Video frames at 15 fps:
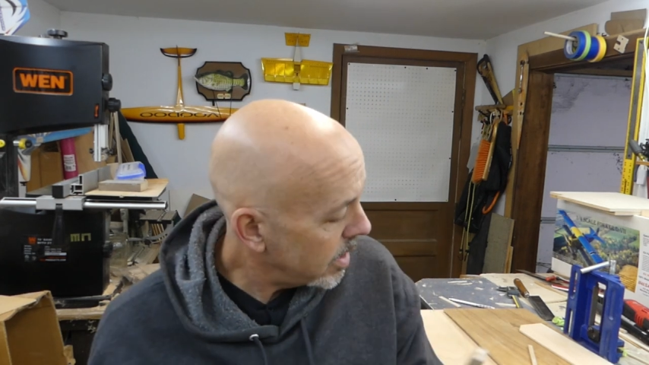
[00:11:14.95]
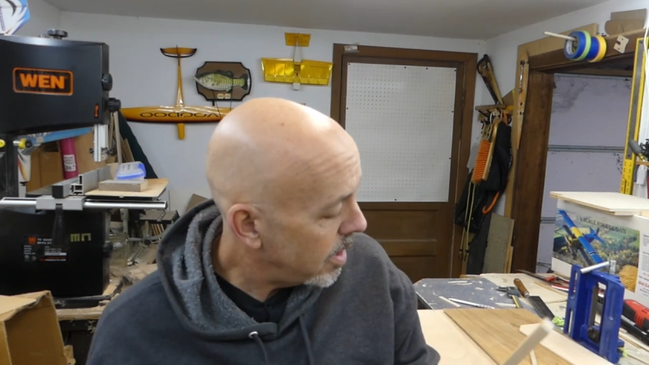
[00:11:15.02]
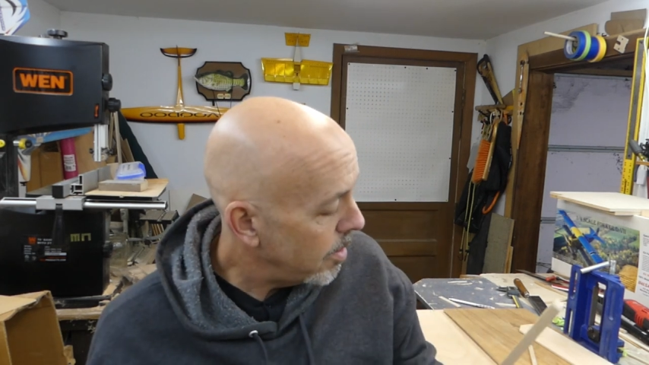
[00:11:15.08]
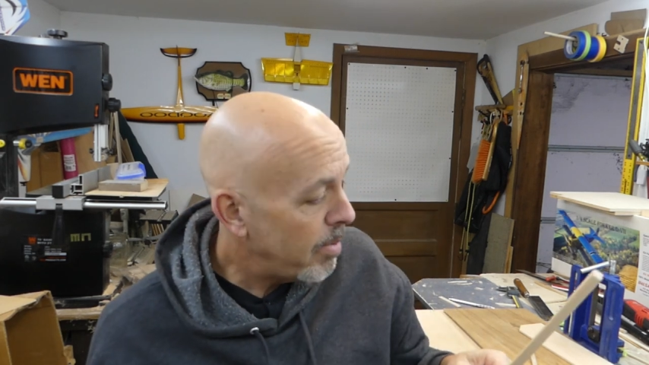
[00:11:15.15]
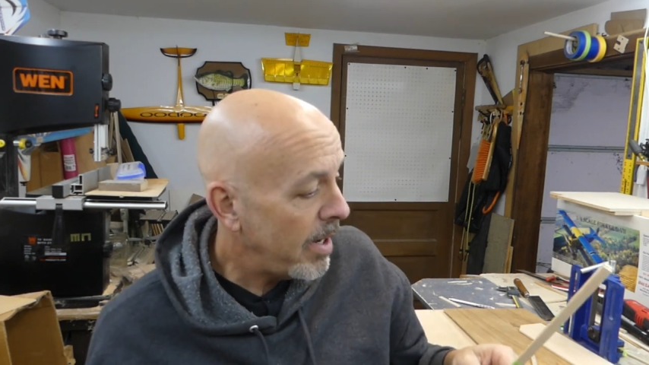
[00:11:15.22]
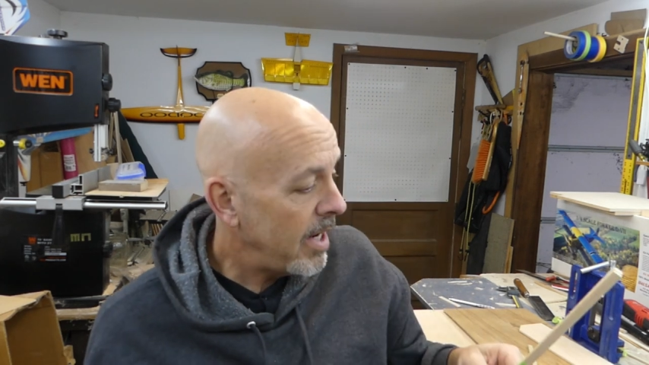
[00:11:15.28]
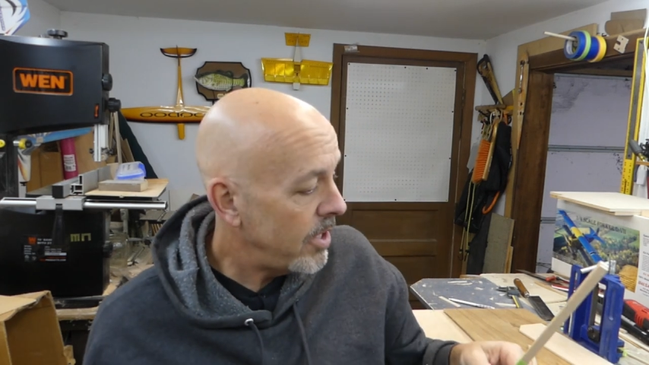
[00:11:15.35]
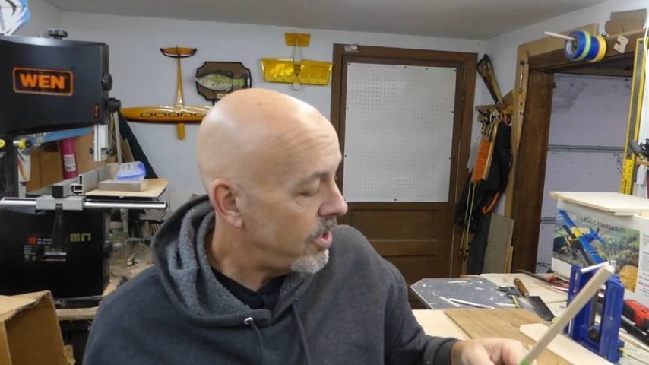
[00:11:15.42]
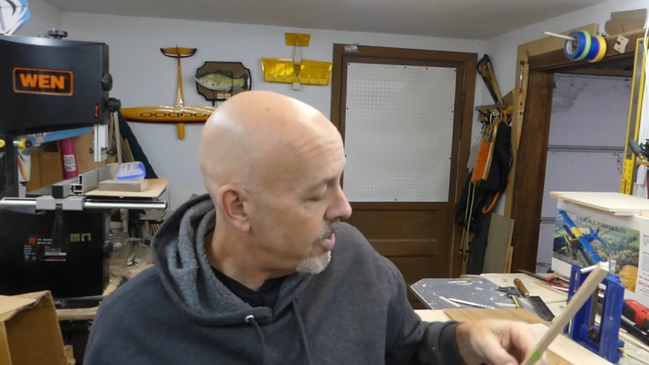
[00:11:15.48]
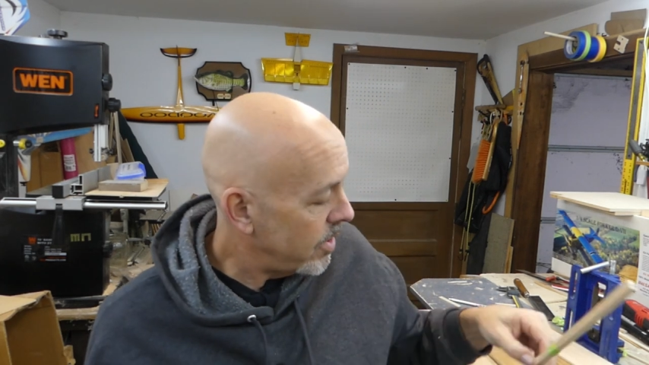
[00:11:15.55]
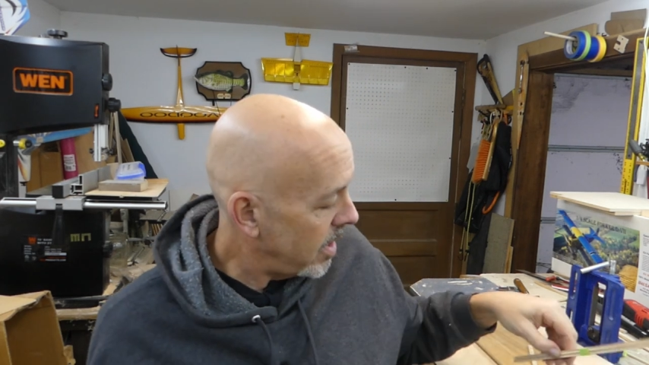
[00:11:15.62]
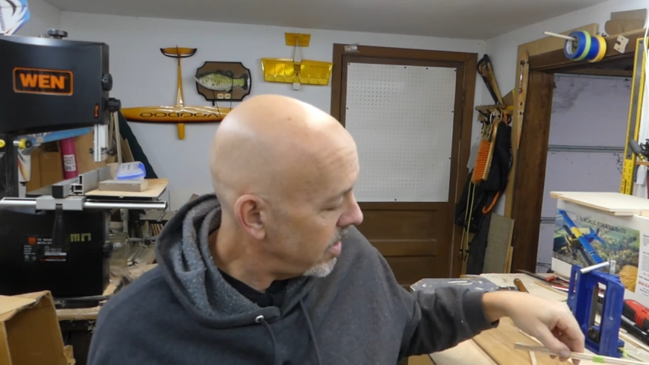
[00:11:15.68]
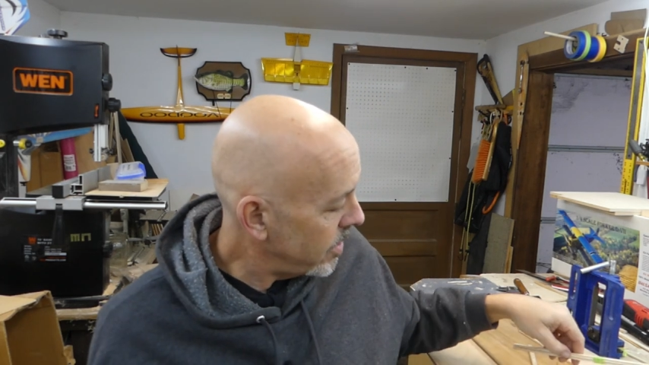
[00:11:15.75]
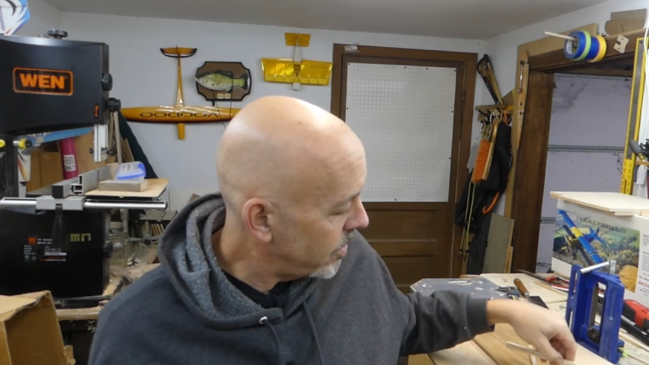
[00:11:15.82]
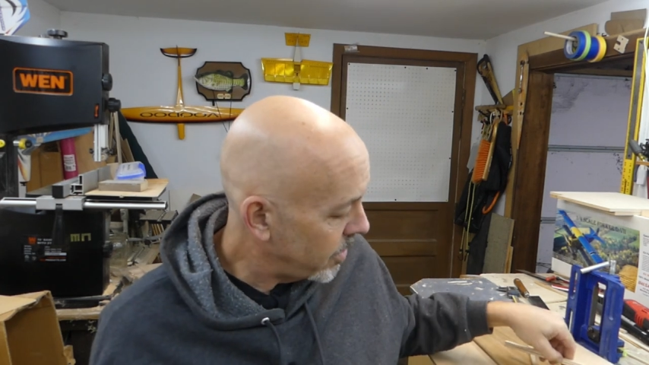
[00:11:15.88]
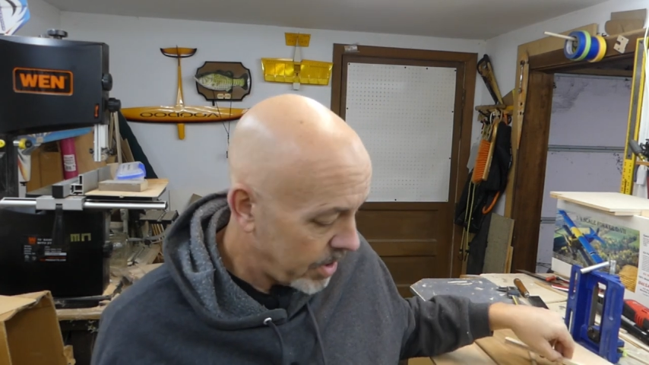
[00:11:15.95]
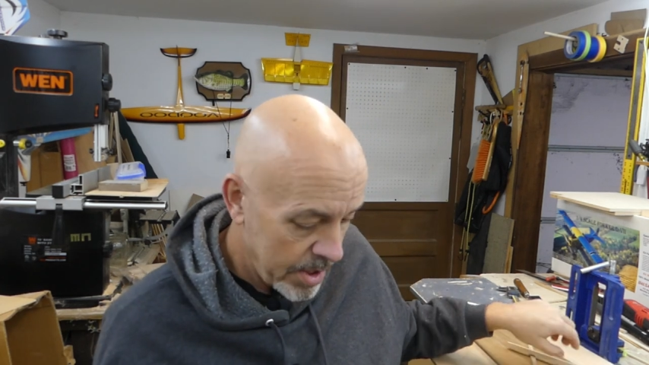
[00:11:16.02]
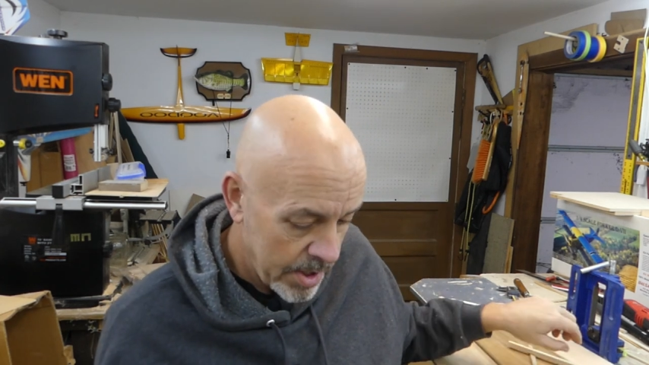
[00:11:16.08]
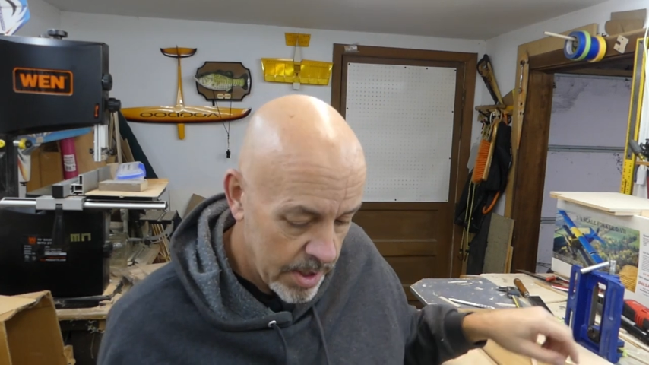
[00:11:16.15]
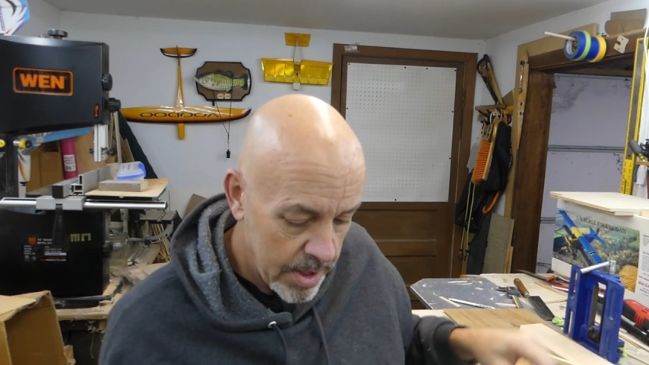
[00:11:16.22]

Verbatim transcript: cabane struts.